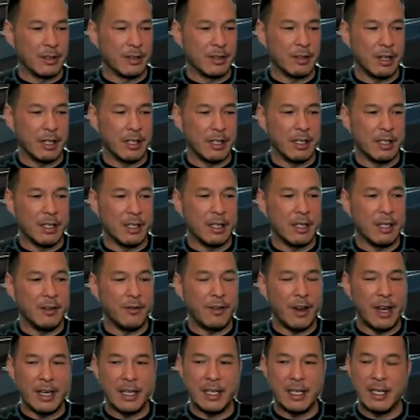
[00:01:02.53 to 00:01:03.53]
So
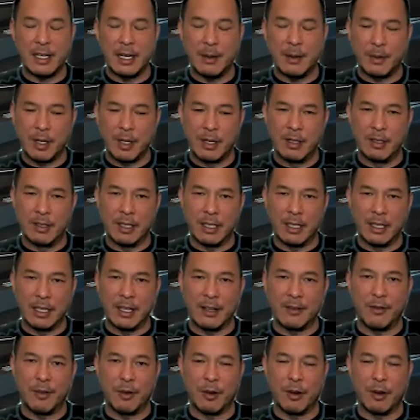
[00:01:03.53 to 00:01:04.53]
if I can get up early,
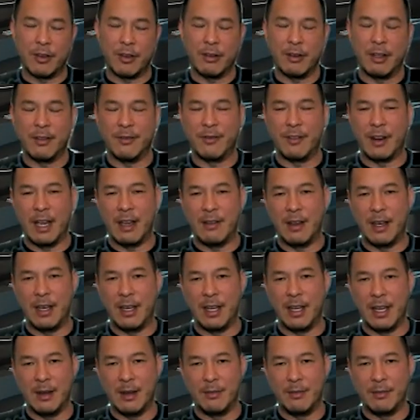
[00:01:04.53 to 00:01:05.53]
like 4:35
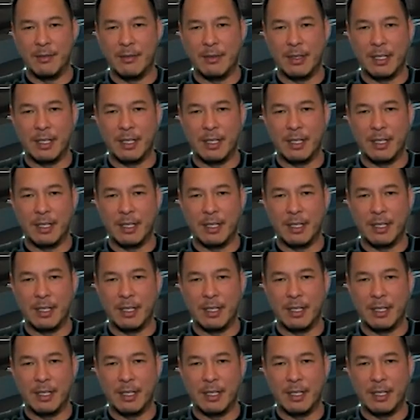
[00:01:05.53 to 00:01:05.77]
a.m.